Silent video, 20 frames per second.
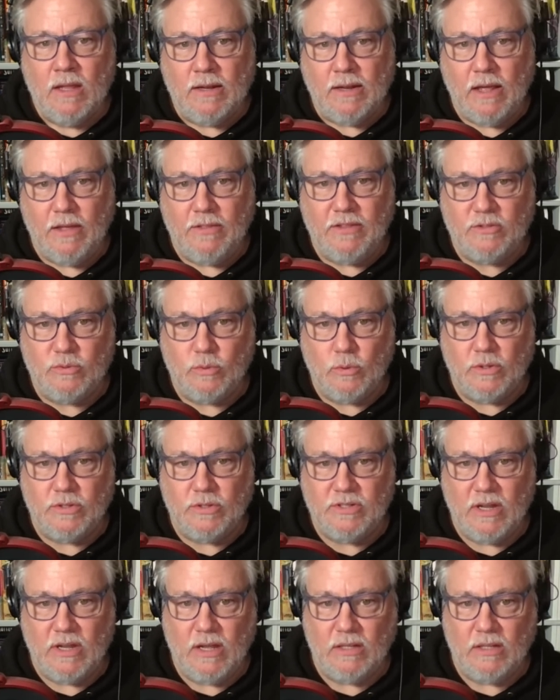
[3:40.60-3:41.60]
Now, this
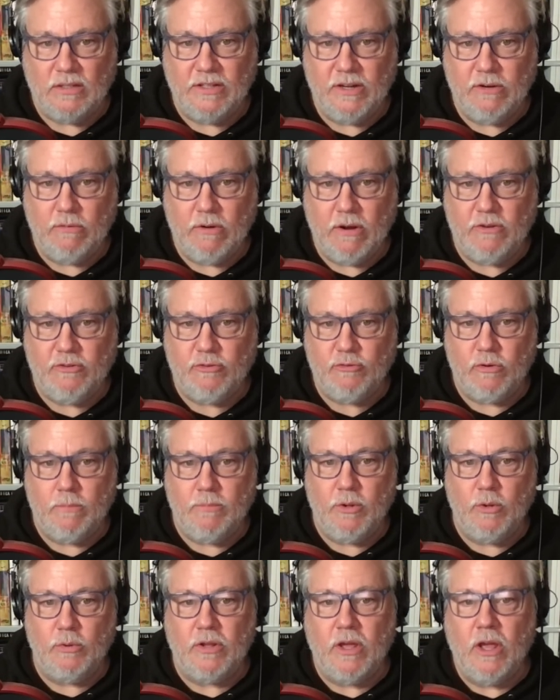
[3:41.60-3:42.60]
was a, literary
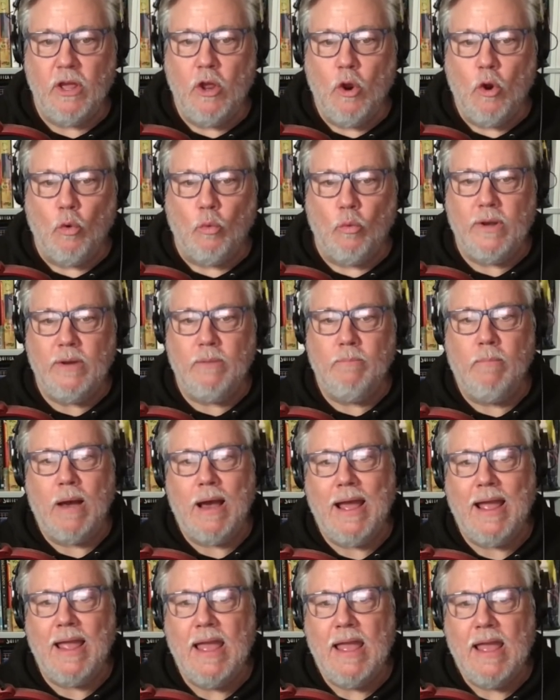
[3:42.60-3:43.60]
tribute written
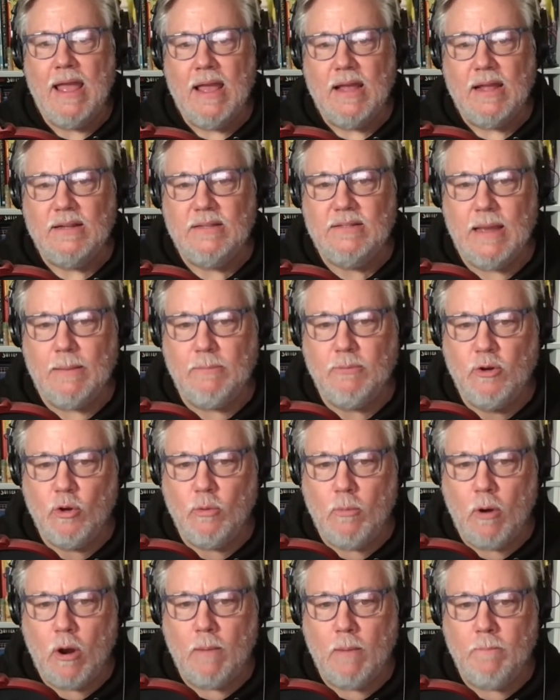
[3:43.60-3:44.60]
by Deb
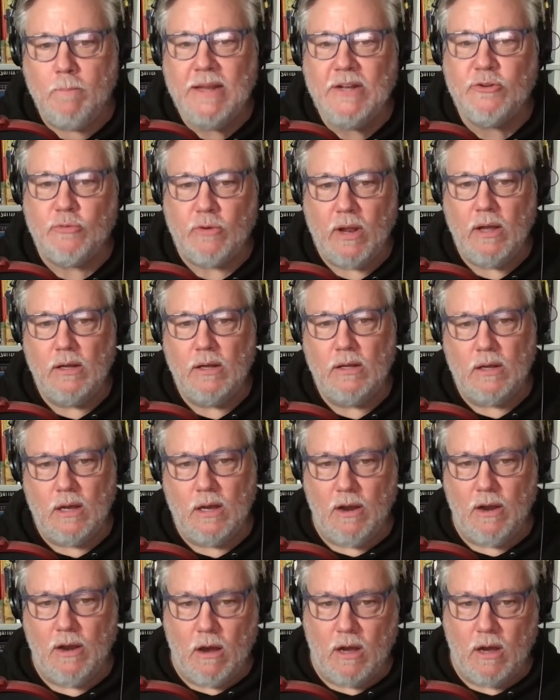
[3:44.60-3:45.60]
Kumar Mitra
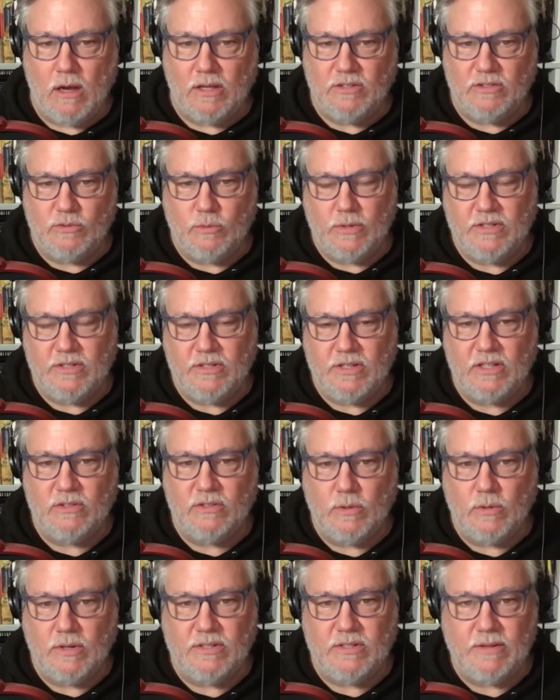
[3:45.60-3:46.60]
on August
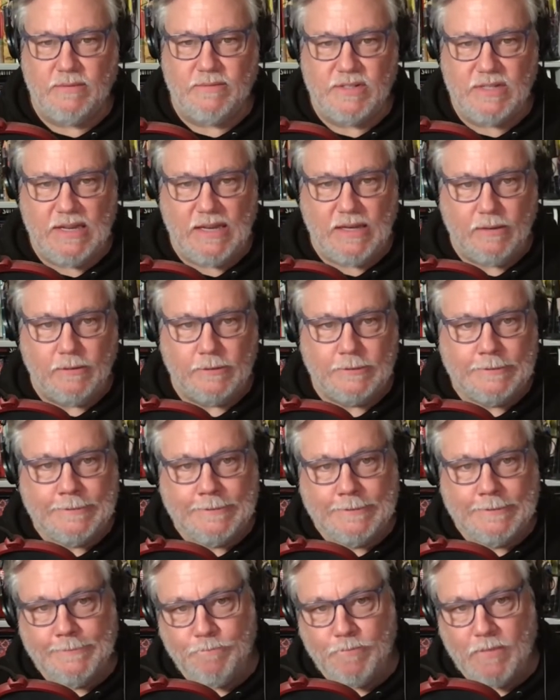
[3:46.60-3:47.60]
26, 2017.
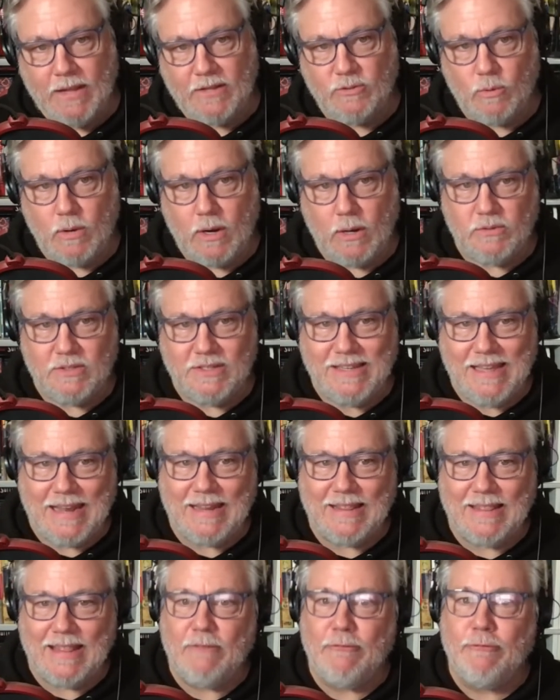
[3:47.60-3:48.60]
That's where I was
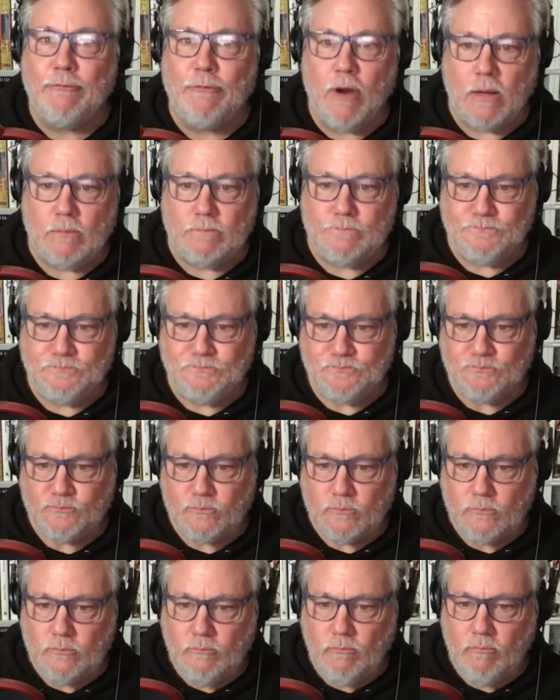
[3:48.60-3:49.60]
getting that from.
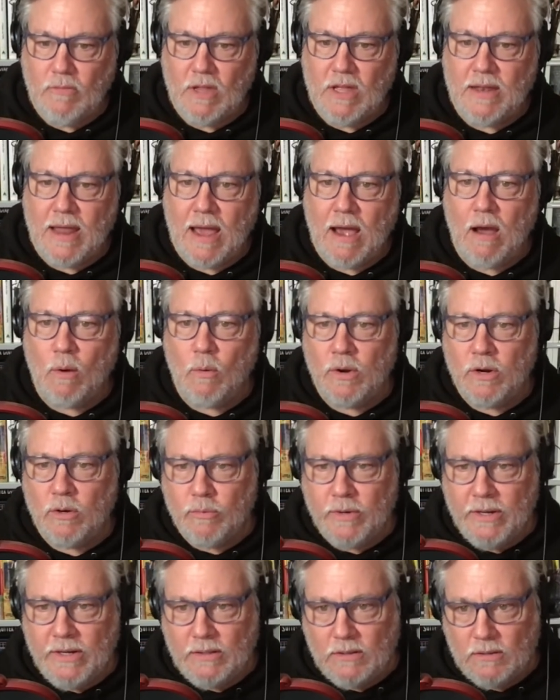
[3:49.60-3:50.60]
Now, I want to
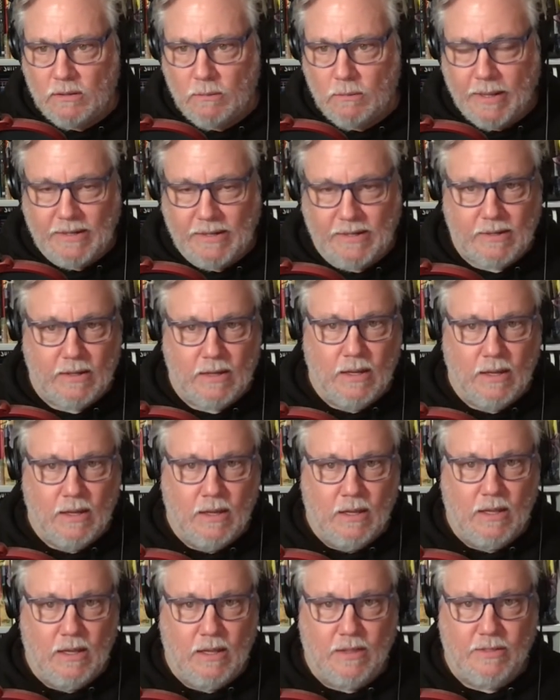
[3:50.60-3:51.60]
read a little bit
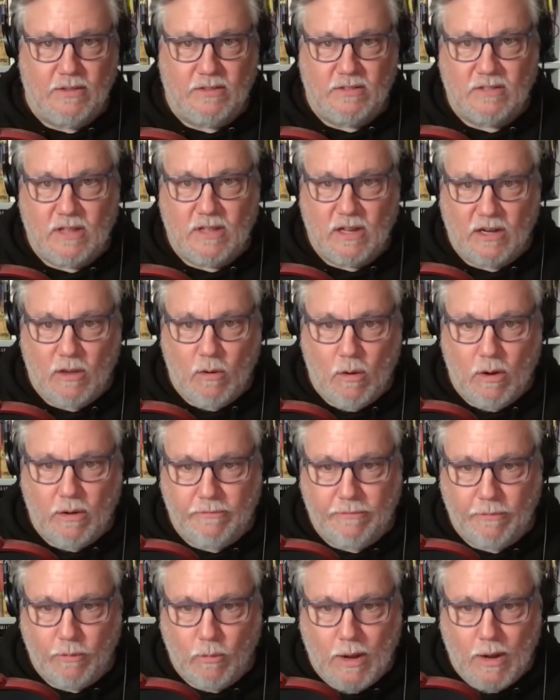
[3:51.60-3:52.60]
and this is going to go
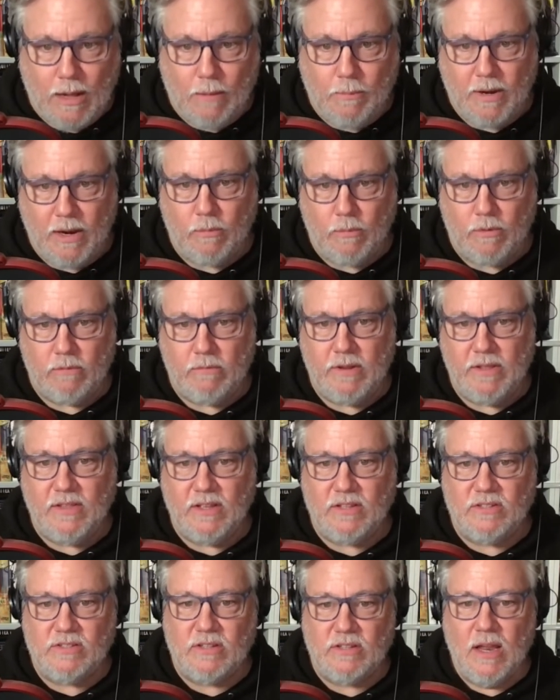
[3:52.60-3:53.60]
on for a while, but I want to read
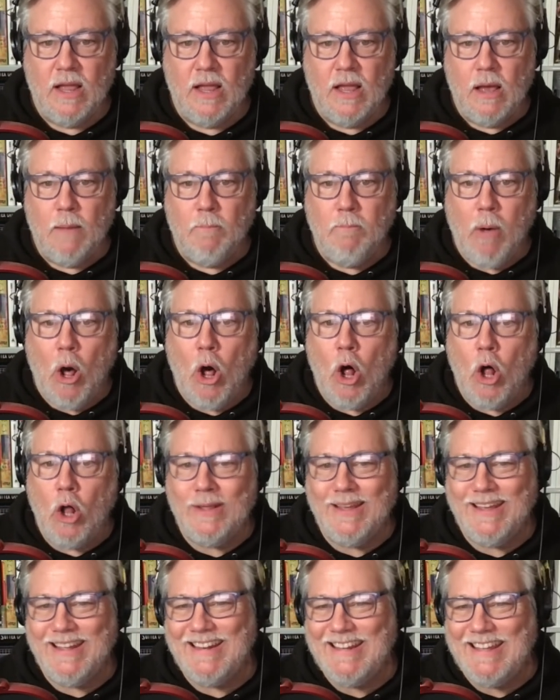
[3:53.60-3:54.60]
this. Paul
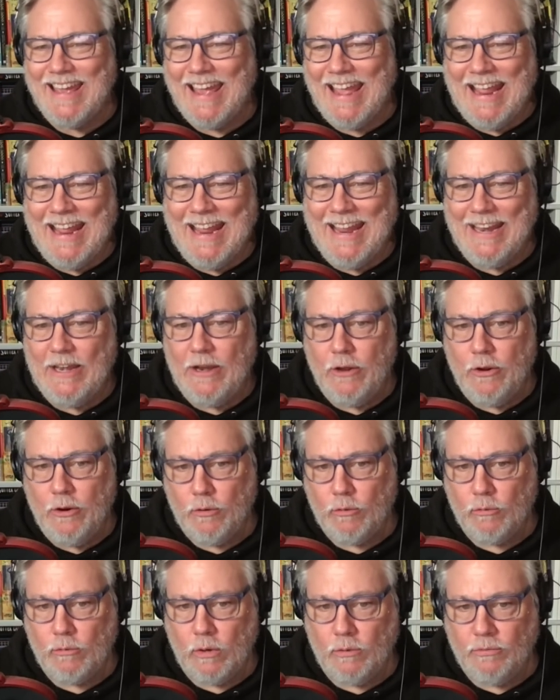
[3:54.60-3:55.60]
Kincaid
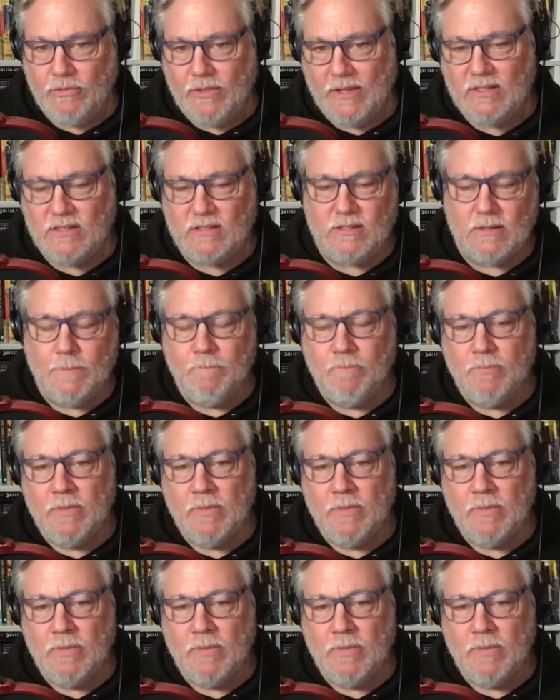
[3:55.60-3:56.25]
wrote this